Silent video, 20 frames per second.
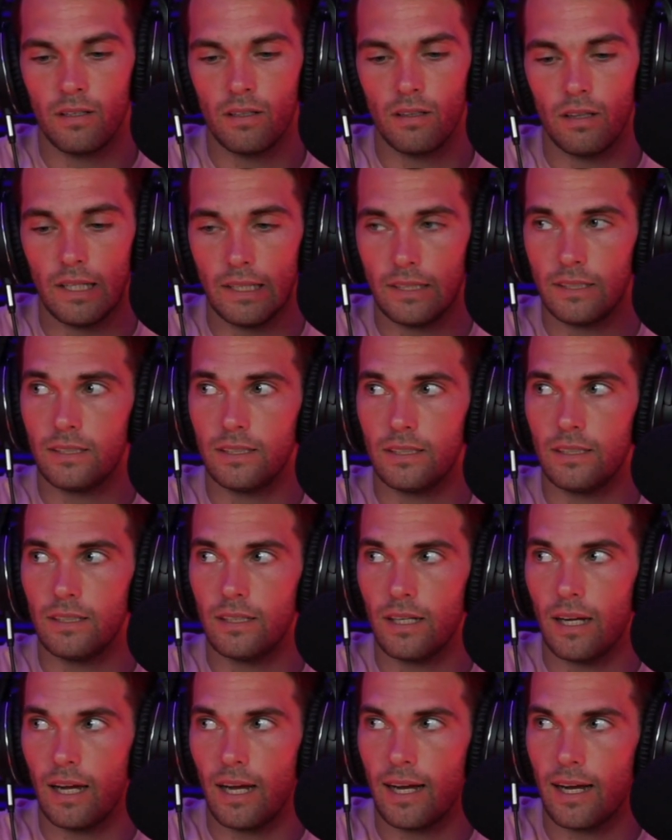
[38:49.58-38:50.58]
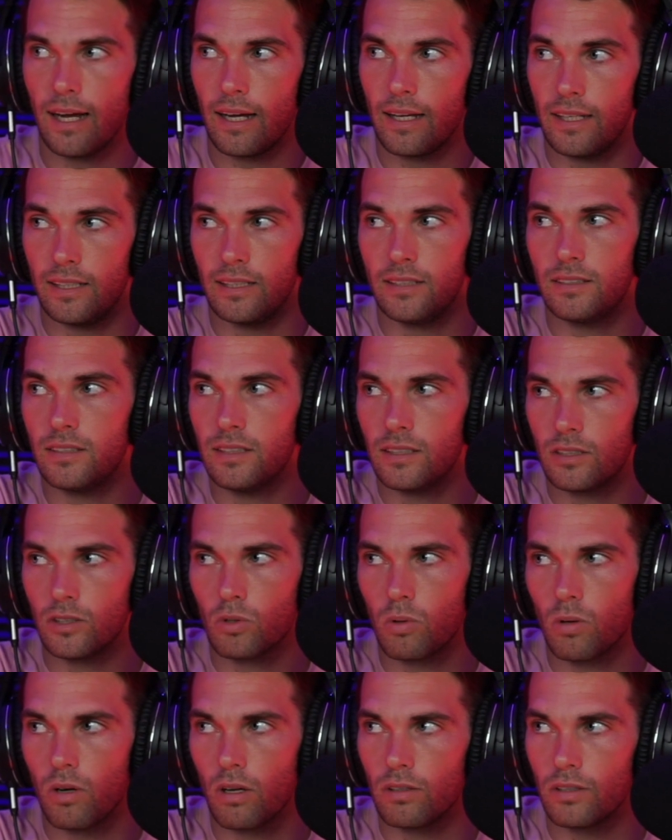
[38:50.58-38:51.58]
let's see, is this
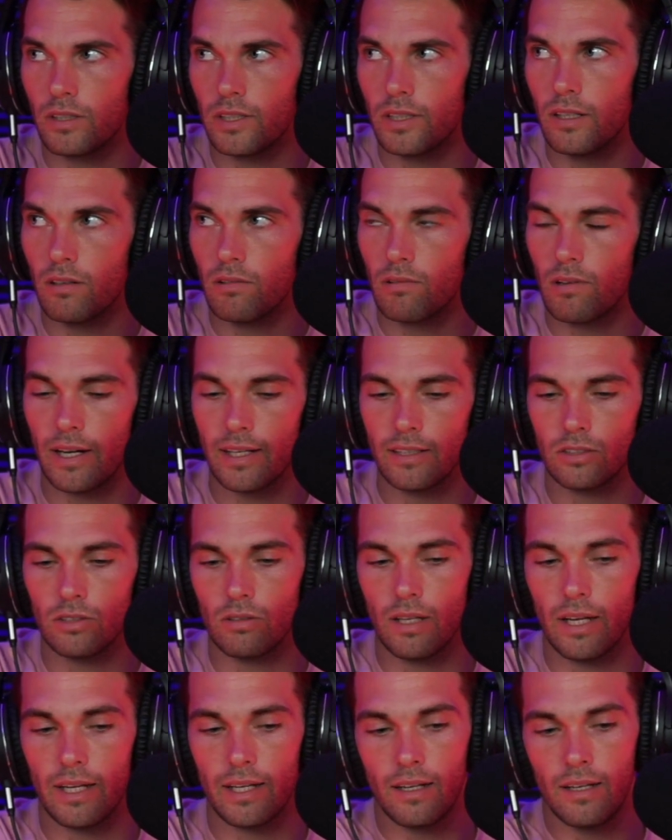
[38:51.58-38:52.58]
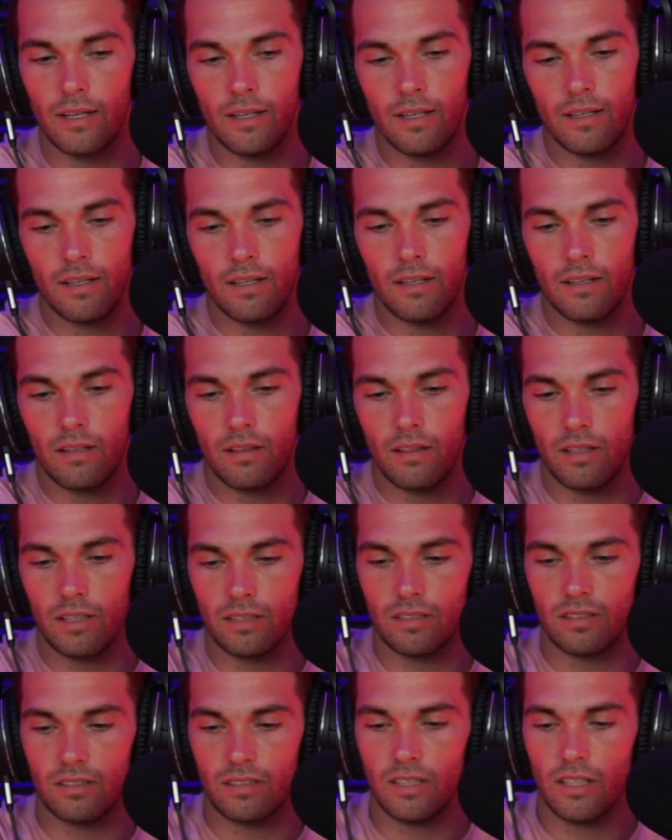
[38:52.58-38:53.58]
quality, right? So like,
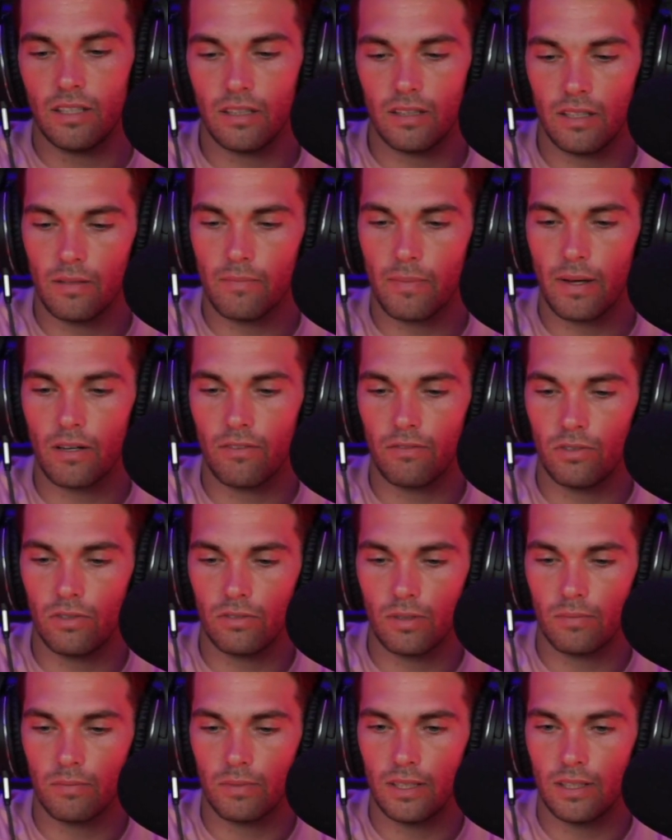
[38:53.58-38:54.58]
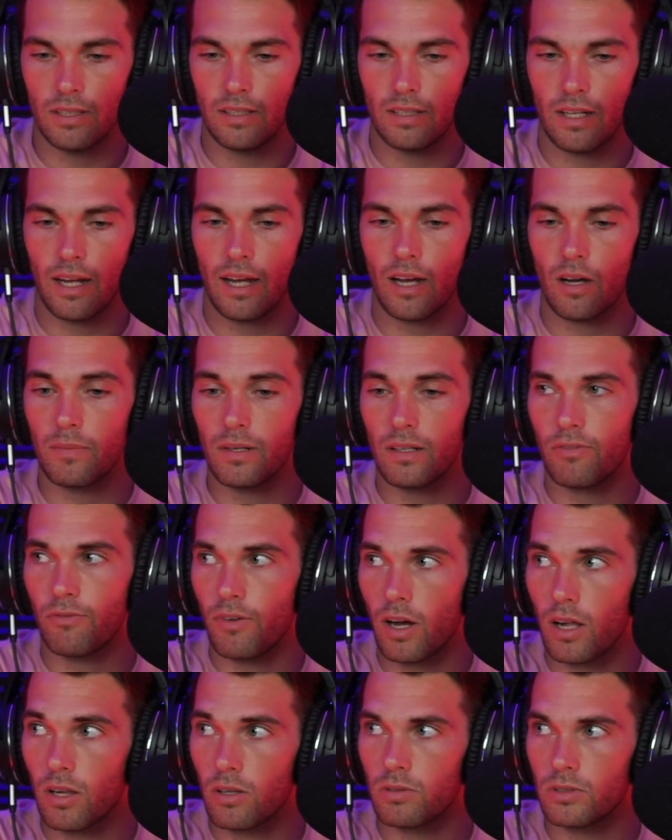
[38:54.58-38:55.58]
let's see the amount of views I'm getting, how many
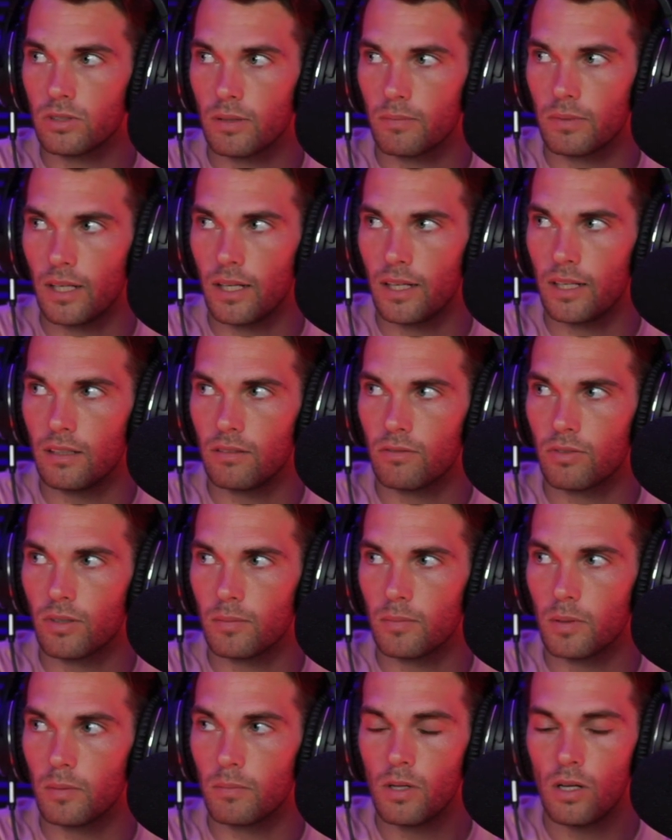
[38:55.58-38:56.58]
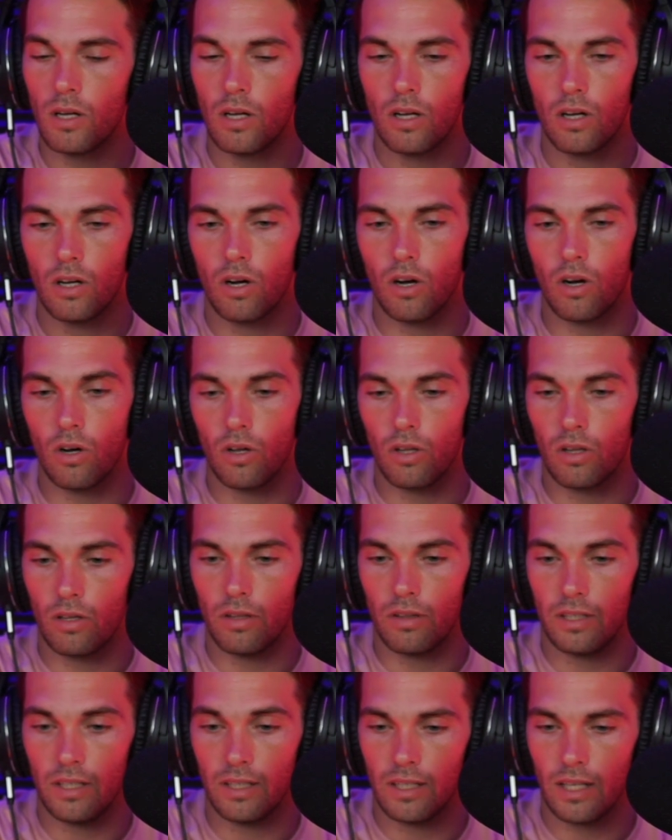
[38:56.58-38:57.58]
followers I'm gaining from them,
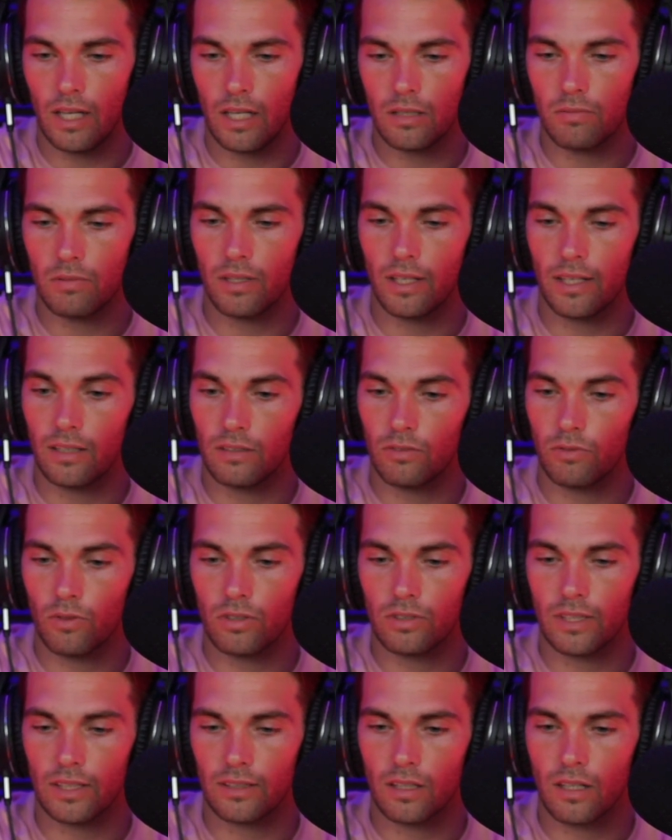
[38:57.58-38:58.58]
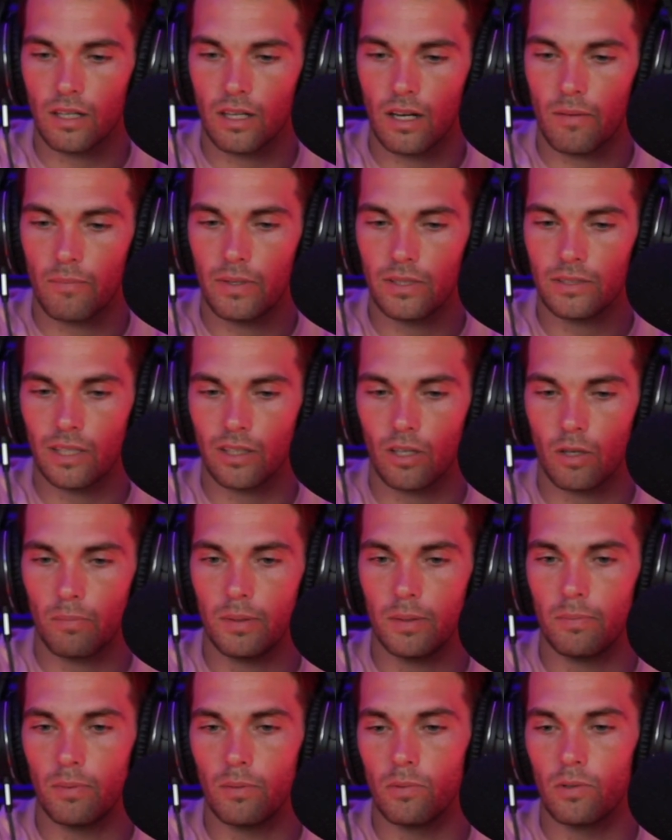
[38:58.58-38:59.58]
the engagement, like as far as like the comments, like are
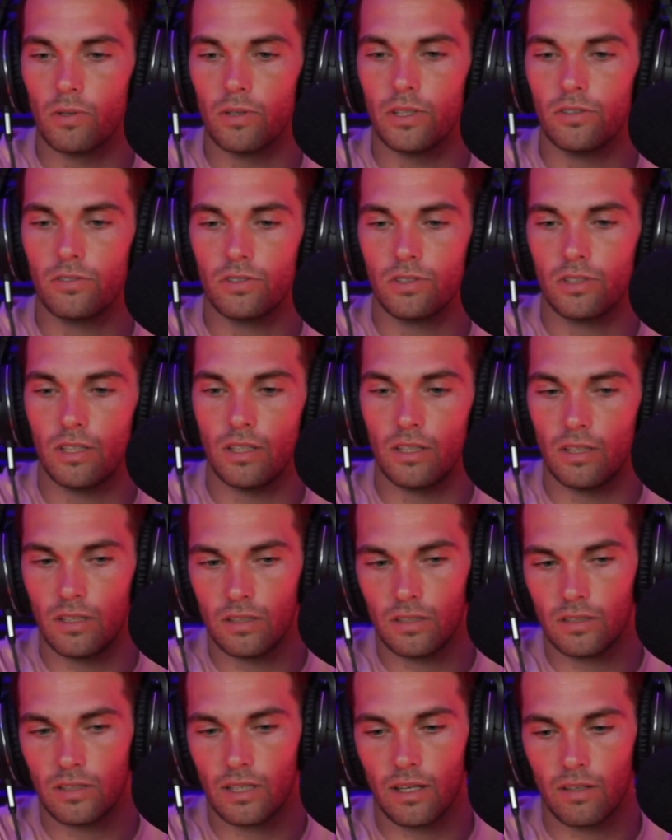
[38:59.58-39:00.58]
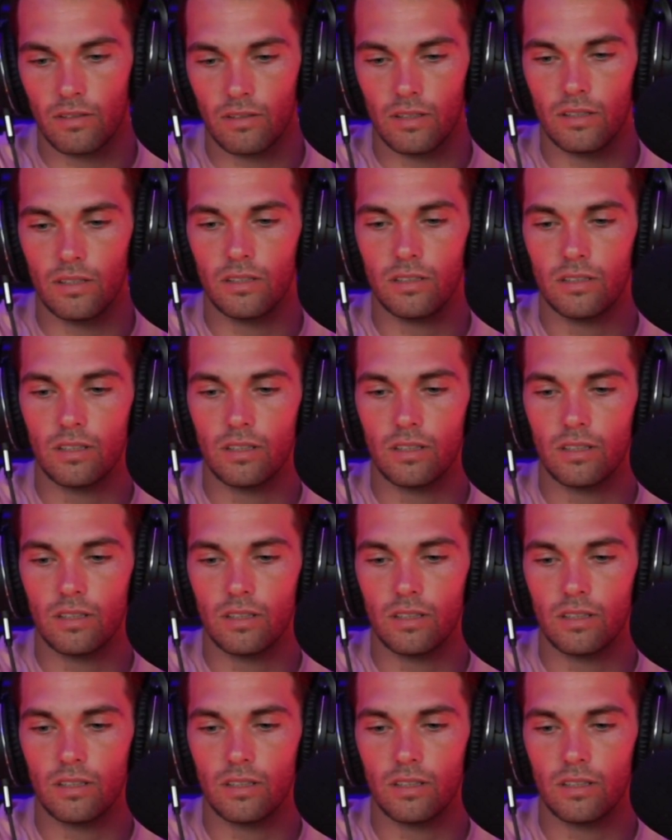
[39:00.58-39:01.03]
people more interested in this style than this